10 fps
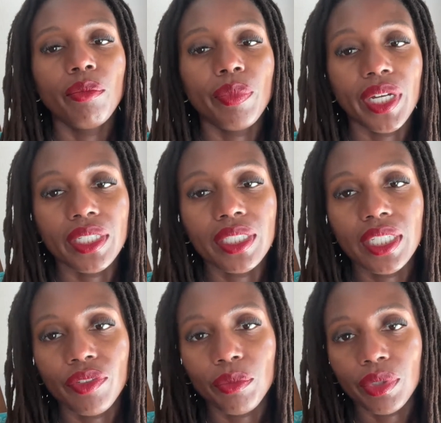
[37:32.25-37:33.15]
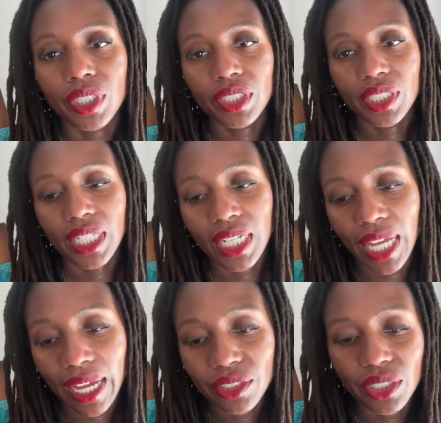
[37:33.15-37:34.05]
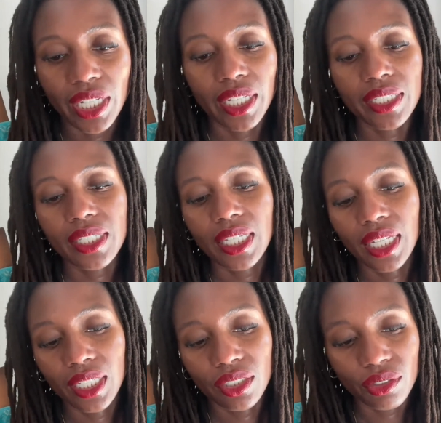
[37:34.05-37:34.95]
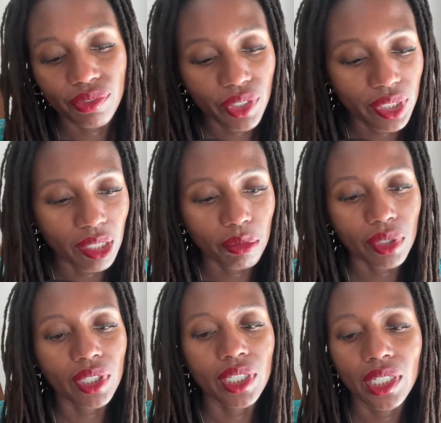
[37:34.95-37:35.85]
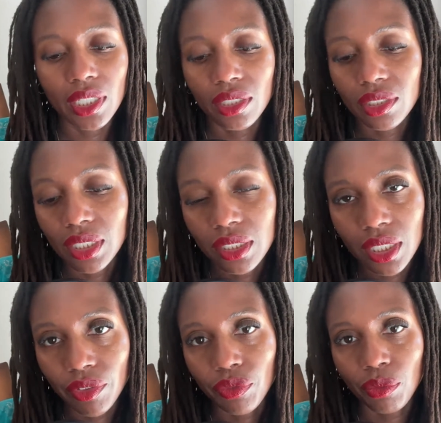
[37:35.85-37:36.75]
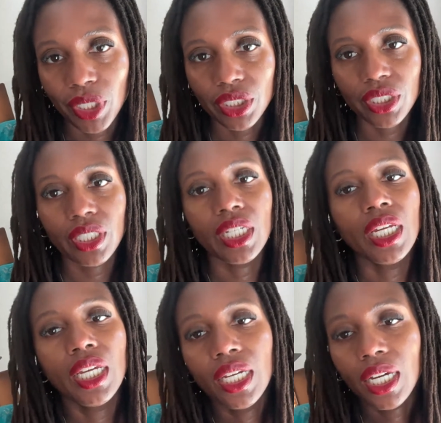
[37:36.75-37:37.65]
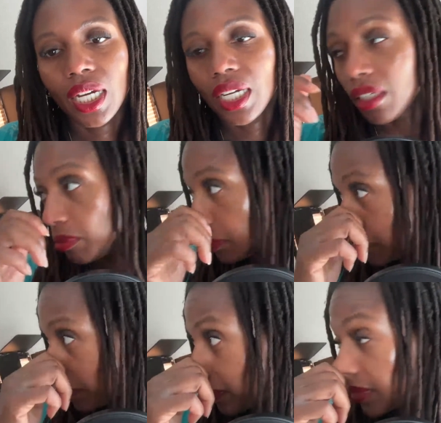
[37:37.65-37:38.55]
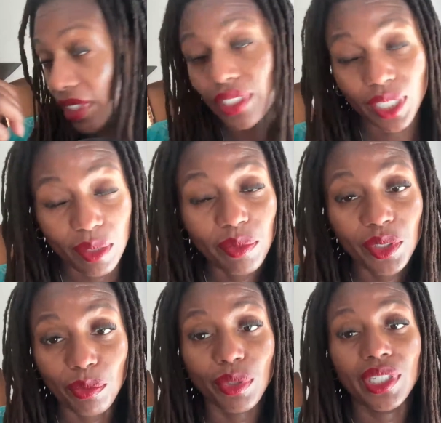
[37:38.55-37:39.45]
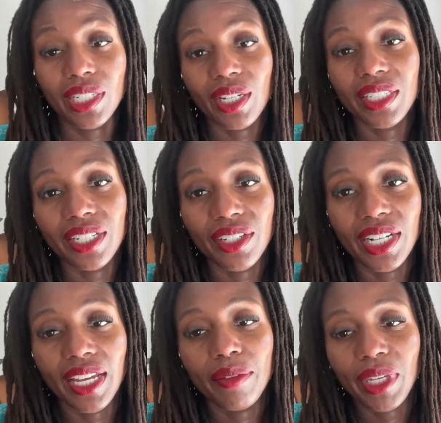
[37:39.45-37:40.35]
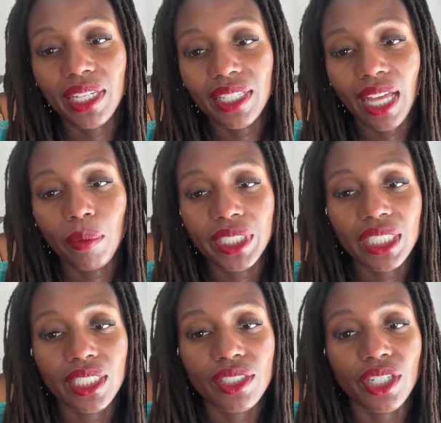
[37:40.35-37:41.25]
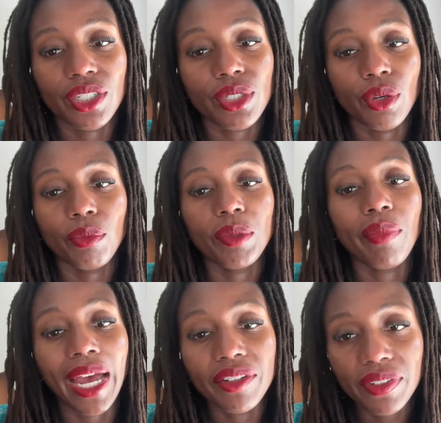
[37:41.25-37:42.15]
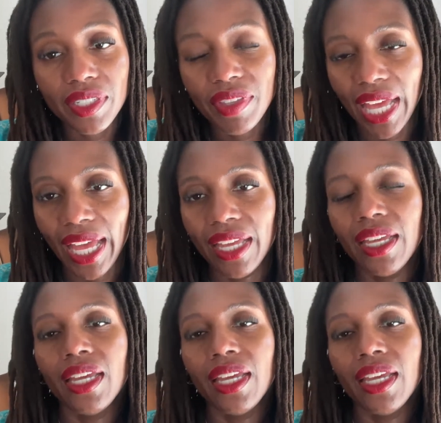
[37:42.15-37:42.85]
But if you put your address and your phone number and sensitive information, then you're putting it on the internet, making it that much easier. So be mindful of that.